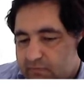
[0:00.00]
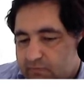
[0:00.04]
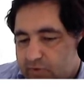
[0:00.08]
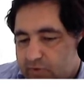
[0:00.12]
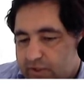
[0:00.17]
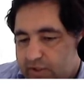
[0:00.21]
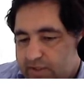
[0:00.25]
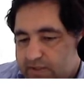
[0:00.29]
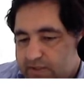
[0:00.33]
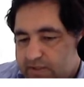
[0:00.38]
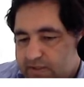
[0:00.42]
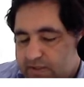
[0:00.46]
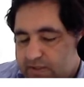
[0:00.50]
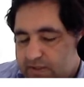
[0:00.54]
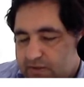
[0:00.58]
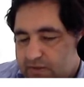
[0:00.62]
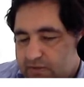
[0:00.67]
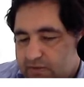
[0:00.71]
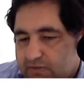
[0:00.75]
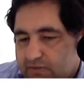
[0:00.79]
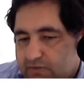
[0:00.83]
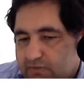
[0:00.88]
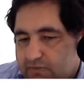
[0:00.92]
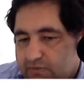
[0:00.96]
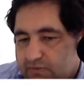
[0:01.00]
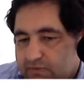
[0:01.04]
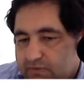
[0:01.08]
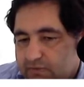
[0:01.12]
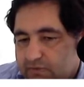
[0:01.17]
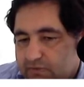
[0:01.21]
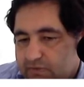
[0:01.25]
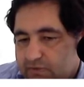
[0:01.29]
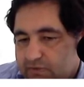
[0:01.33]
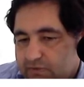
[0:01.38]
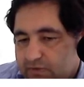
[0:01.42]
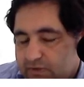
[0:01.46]
minus 0.
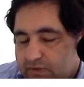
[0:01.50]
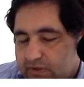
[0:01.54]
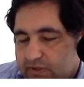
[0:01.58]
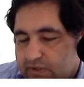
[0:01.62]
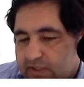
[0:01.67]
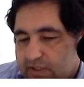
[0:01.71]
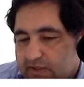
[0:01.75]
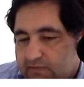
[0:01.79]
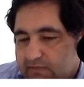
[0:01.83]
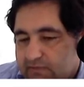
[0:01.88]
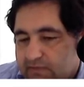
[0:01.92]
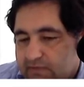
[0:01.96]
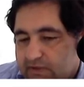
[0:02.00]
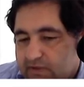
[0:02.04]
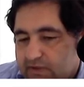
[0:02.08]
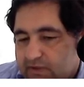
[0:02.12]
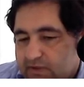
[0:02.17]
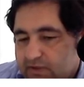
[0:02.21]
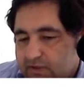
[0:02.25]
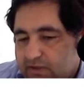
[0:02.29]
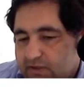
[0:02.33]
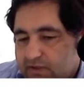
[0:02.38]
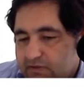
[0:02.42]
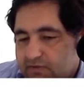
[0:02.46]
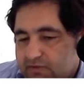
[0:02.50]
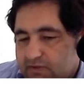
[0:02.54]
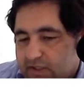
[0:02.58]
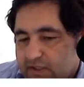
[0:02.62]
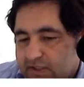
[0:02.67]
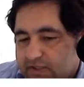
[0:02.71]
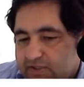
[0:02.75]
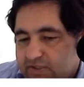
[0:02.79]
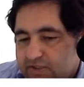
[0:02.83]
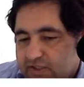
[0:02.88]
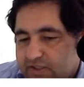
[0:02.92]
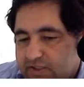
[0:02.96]
Okay, I
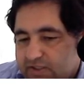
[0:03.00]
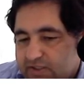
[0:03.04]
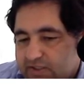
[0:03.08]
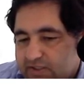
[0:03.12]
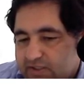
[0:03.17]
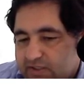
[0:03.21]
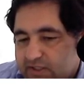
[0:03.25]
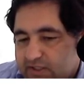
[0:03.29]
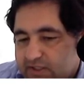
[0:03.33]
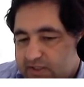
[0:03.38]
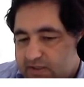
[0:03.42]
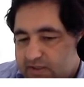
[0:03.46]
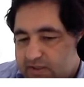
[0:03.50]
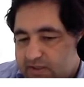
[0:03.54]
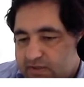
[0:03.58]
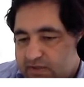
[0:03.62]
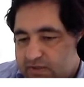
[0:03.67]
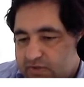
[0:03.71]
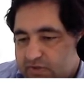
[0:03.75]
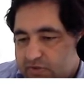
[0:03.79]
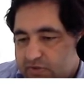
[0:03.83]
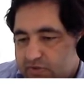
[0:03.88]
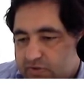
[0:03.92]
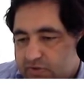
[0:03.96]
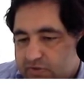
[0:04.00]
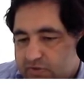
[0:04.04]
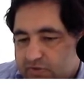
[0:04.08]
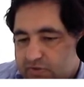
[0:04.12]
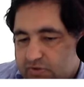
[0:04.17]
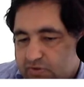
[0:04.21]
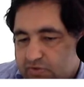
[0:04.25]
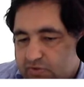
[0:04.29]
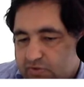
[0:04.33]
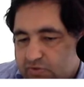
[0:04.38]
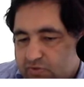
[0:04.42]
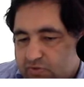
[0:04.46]
change this
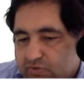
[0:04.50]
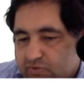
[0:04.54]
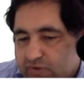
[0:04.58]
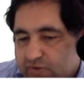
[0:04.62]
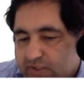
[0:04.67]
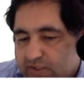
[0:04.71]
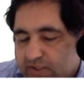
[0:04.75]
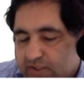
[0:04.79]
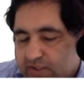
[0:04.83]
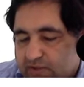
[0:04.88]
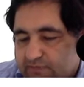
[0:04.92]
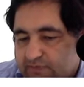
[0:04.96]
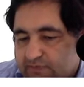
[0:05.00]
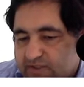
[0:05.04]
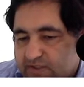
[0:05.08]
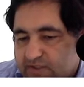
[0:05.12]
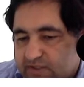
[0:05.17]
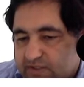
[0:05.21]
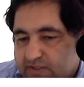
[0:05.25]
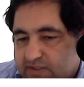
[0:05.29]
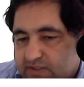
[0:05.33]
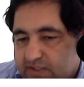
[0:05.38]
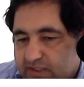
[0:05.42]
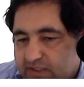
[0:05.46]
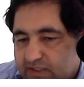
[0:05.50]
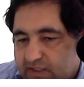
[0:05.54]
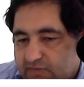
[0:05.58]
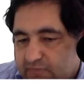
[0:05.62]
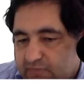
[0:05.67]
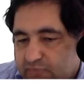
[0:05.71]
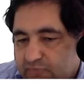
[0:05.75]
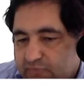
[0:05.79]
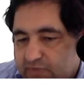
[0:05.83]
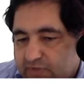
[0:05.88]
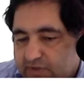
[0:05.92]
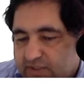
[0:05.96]
120, which is the
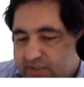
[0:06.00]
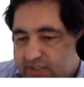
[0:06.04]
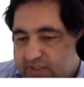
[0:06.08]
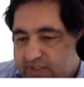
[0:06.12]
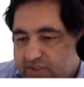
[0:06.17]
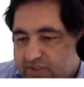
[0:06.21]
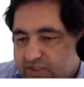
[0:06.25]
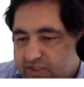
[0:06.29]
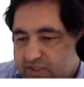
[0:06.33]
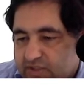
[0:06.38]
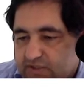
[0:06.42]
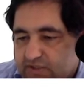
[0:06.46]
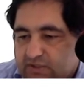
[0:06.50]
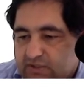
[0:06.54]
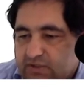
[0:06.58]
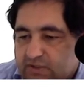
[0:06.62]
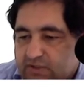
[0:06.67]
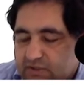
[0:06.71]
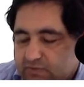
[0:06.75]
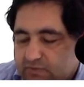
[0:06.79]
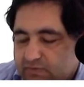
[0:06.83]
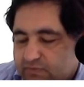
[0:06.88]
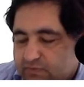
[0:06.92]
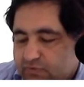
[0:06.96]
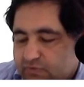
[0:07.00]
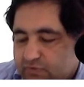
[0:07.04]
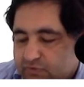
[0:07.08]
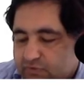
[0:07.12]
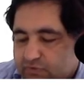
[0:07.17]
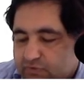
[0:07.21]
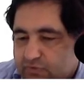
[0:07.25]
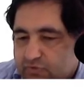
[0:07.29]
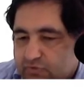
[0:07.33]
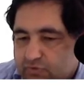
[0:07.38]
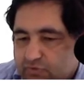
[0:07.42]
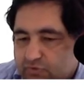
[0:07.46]
input digit, to
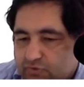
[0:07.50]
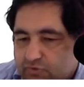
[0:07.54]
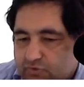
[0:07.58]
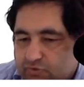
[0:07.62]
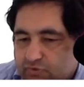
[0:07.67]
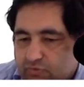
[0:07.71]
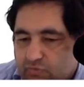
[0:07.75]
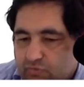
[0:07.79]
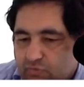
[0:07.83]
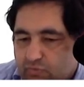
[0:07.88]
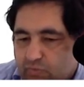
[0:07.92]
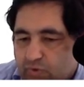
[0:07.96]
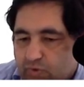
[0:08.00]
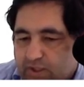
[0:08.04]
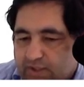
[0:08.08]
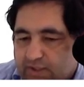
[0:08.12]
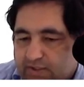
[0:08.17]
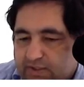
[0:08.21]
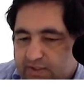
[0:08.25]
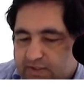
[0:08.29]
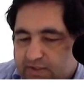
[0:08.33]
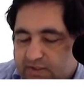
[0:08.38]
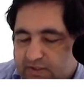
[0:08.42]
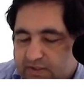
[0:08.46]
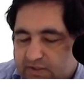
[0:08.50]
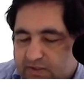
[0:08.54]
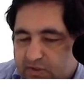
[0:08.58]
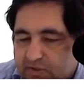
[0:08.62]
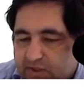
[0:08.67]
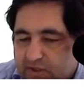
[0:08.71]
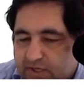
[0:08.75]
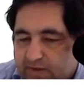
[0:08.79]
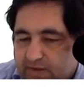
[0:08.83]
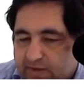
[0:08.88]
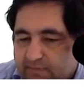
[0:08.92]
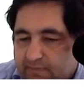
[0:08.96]
221 this
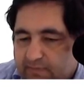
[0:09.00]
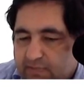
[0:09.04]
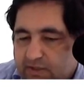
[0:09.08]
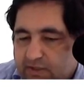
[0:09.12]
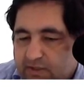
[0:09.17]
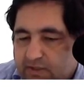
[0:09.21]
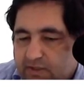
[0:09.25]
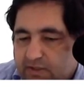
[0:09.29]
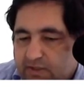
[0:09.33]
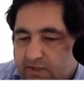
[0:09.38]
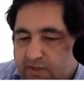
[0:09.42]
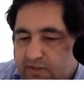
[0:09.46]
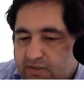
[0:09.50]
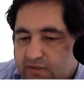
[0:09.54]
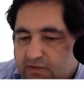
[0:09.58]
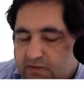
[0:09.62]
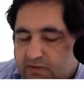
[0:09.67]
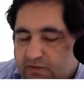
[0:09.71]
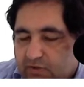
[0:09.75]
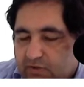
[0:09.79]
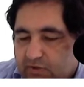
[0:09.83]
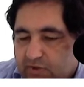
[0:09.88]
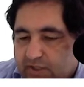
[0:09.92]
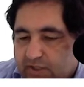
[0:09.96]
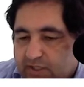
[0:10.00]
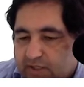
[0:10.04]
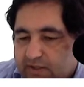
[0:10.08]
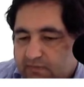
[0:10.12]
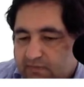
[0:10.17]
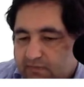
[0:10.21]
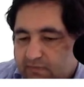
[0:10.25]
time. Okay,